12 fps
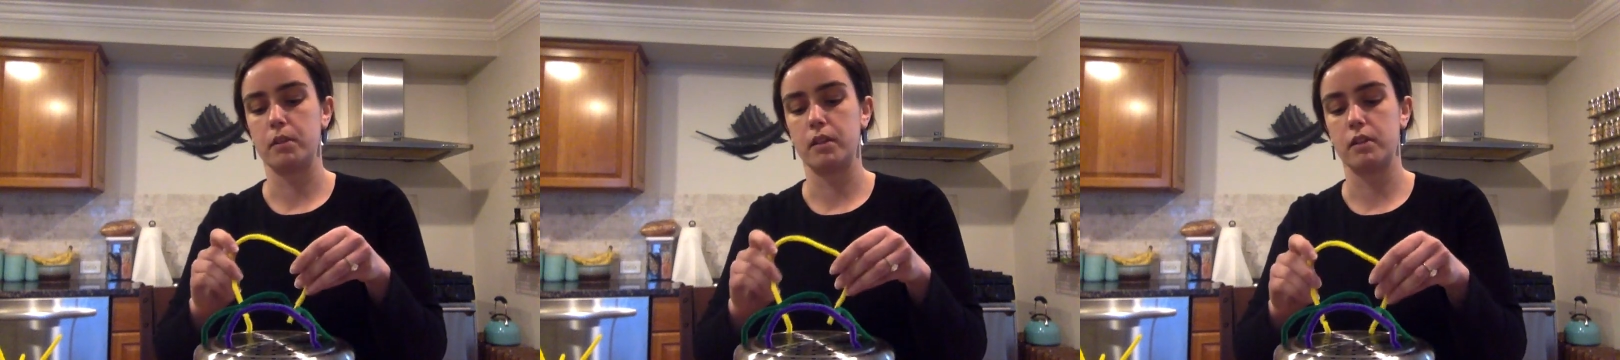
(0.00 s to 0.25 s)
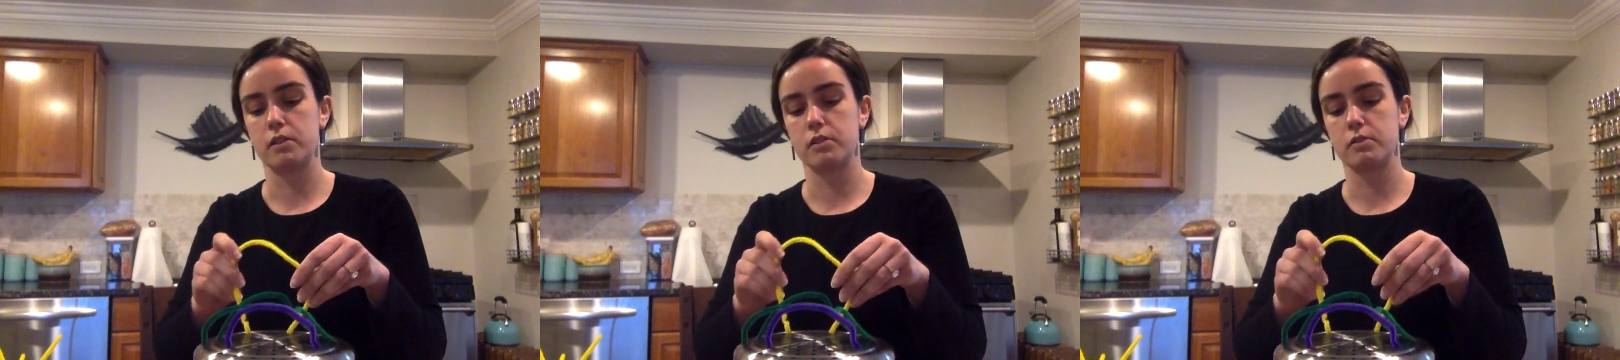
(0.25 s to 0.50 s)

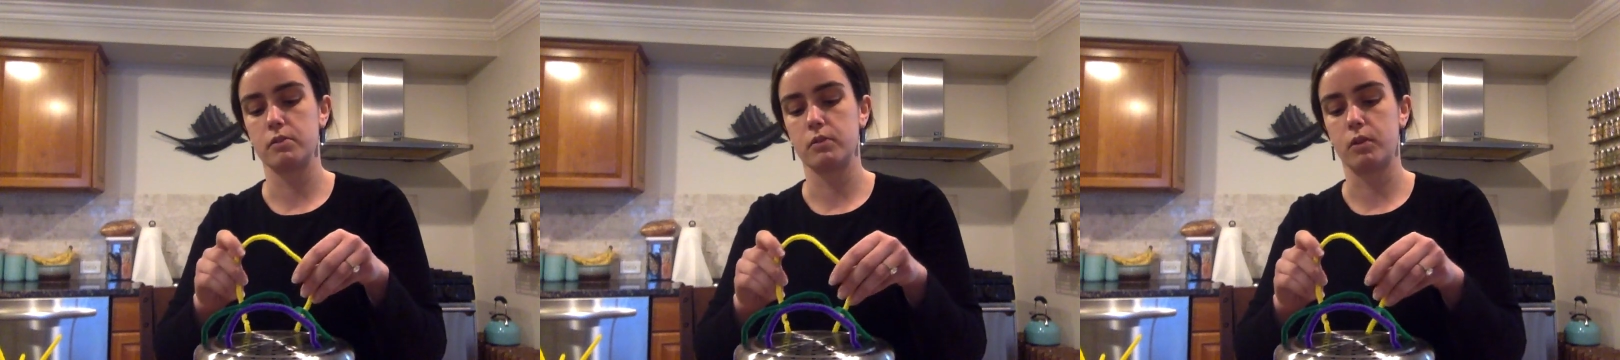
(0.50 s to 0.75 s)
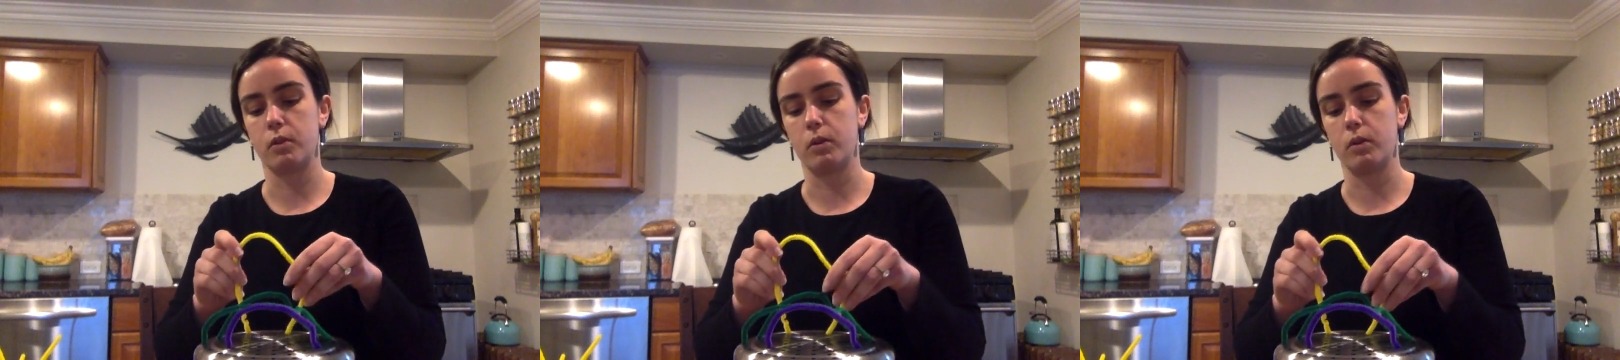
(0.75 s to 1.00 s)
cleaners through the
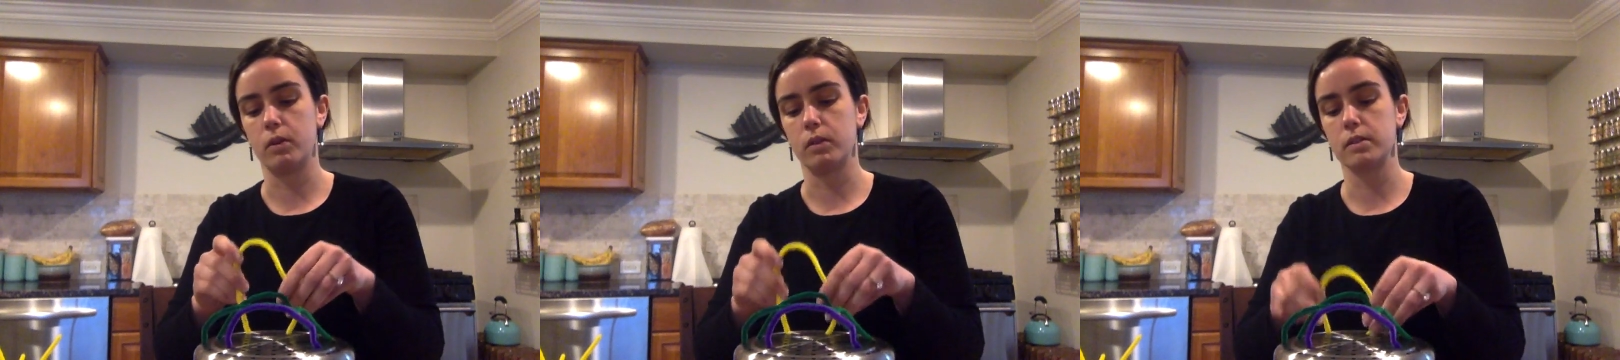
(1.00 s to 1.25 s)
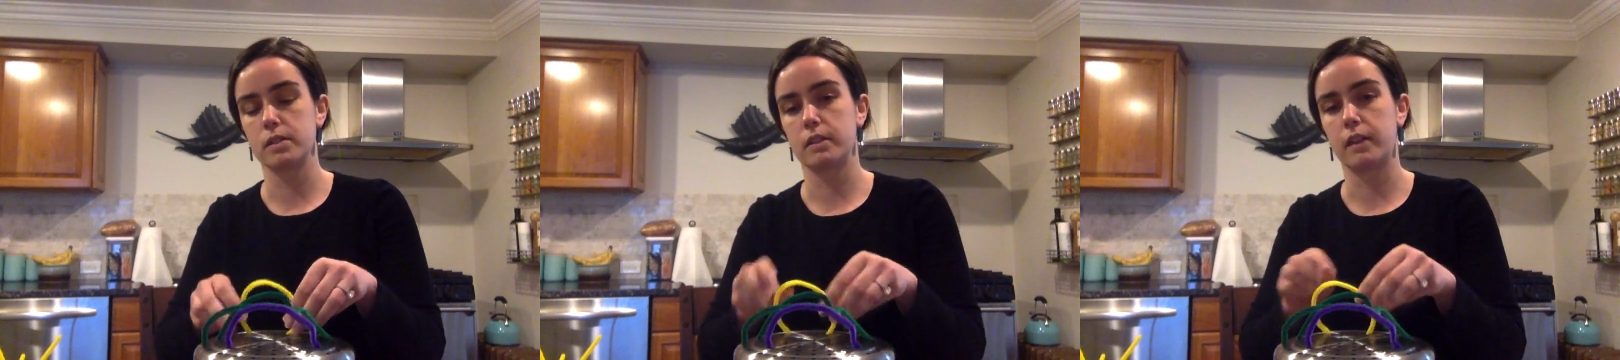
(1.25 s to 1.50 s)

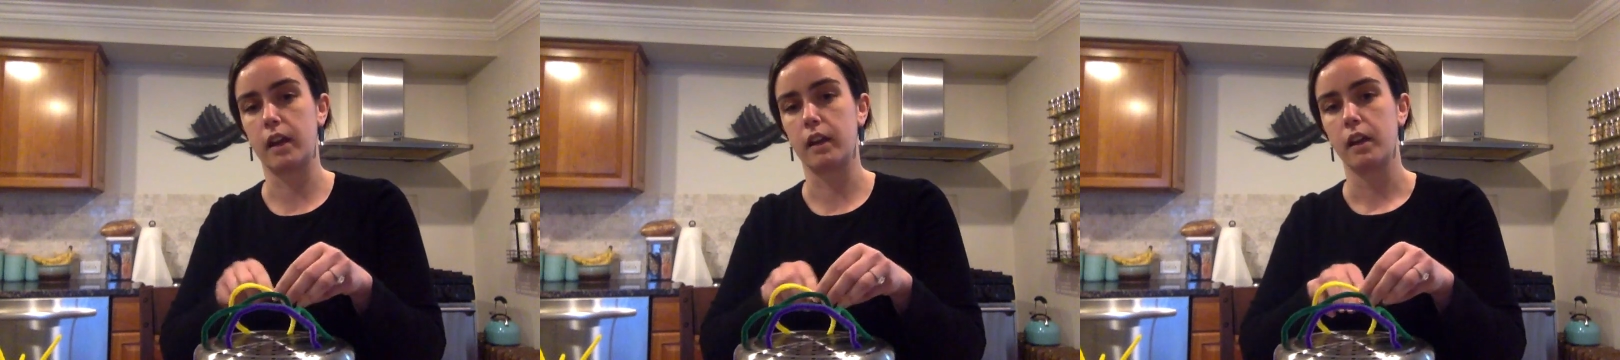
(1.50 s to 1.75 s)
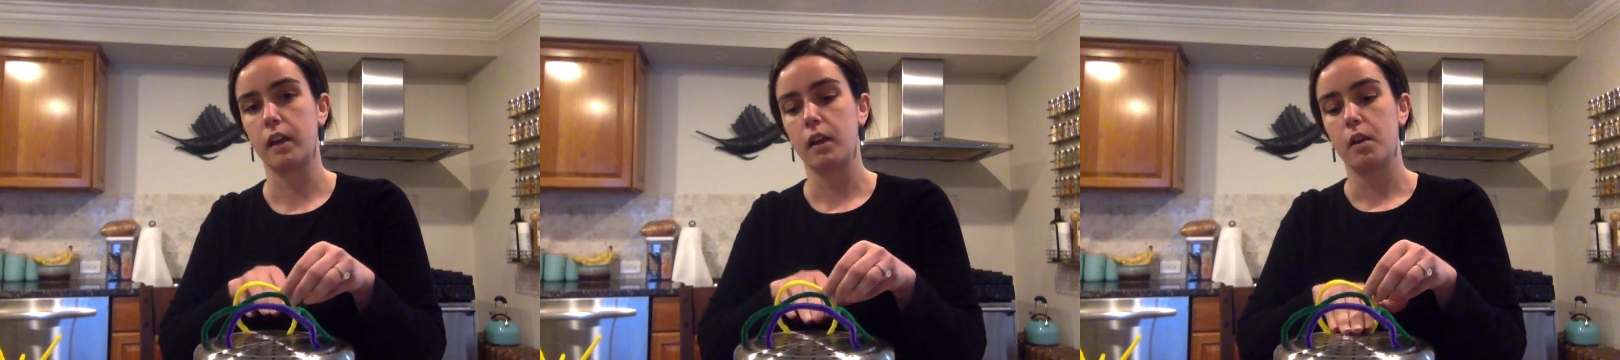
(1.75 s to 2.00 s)
holes and then
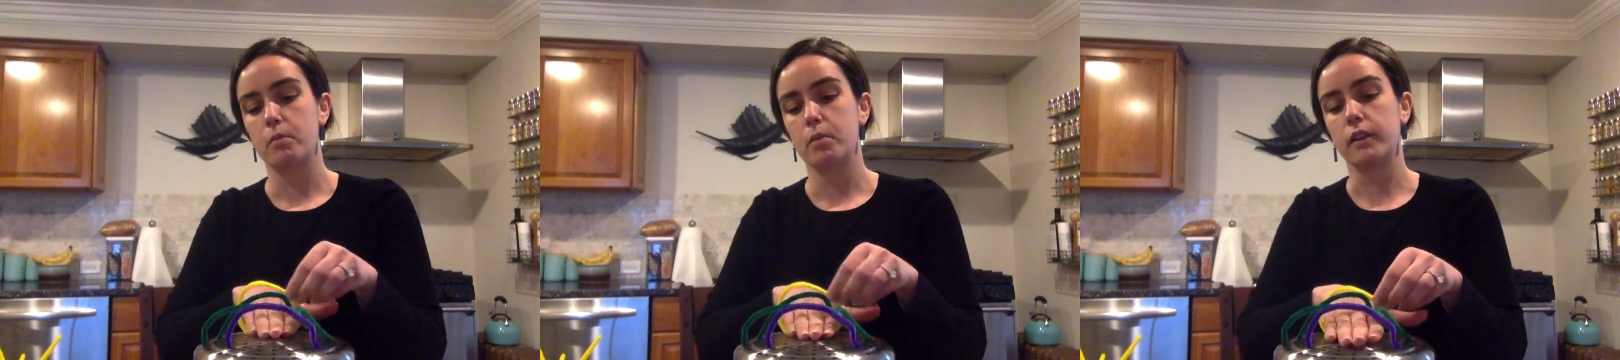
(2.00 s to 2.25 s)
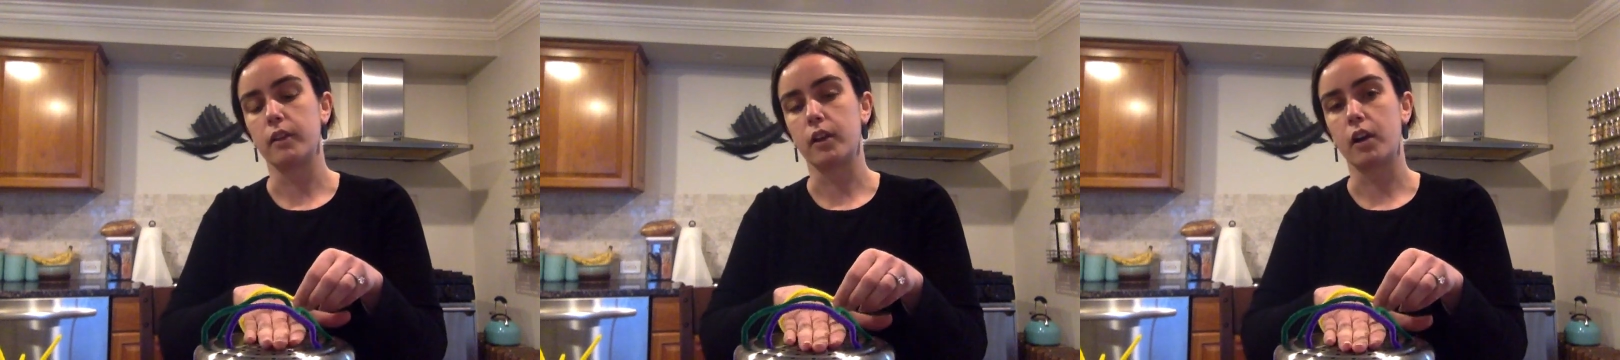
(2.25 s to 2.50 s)

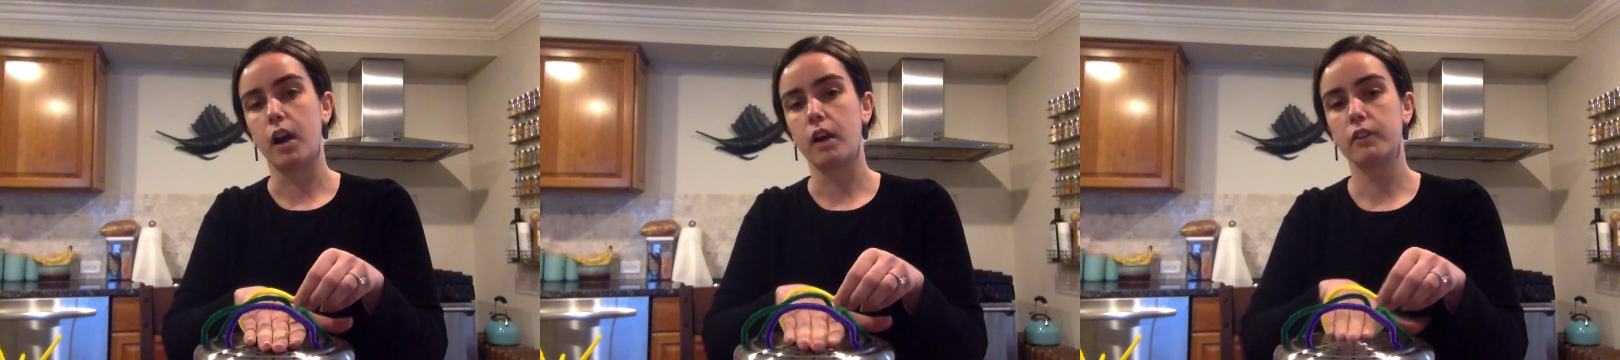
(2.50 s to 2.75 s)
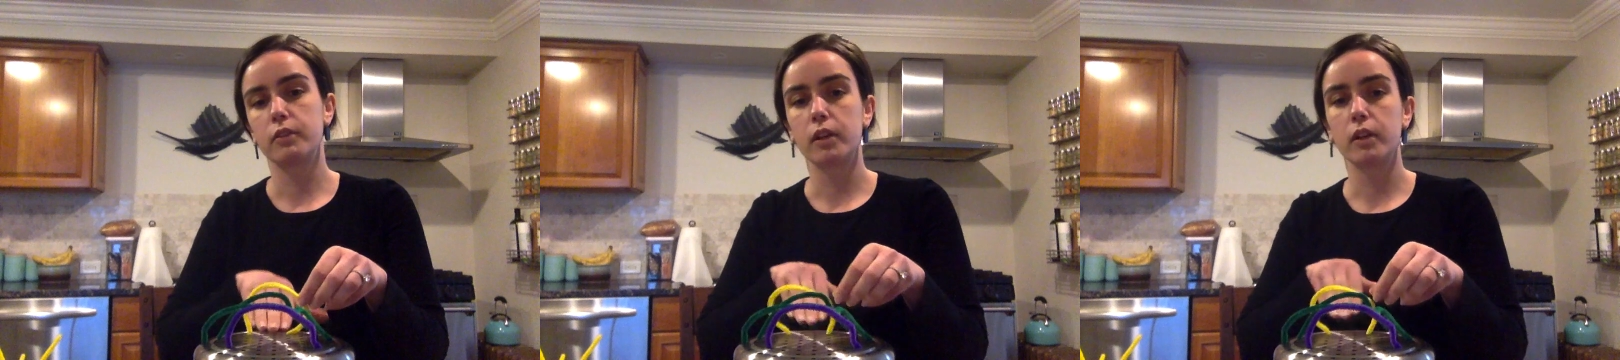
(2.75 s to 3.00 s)
putting their car
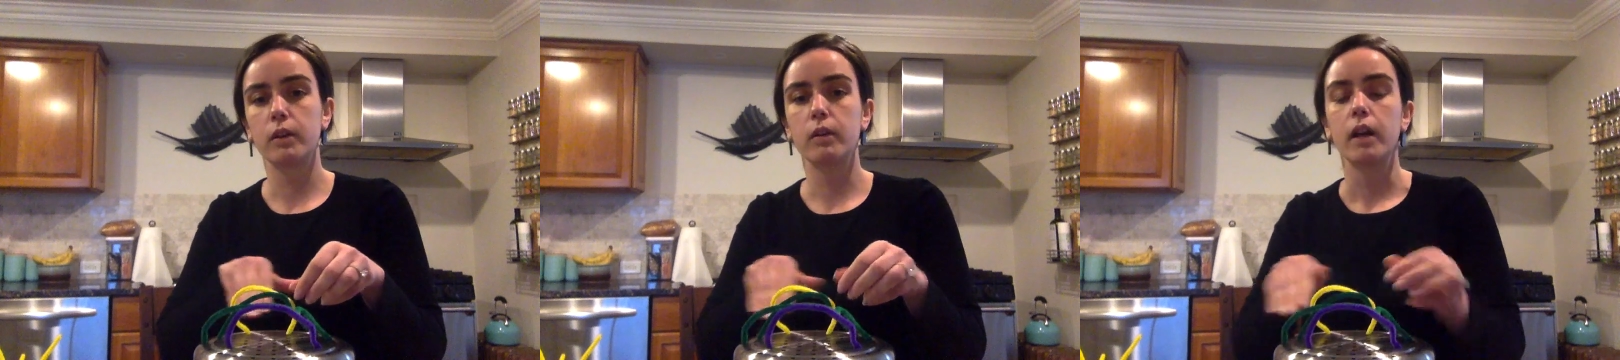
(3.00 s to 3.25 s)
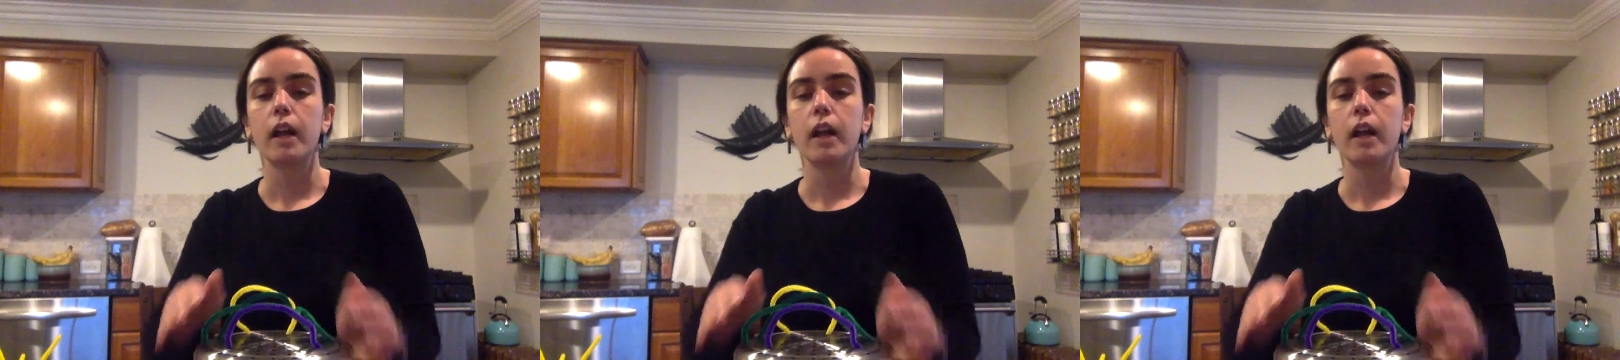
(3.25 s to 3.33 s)
through.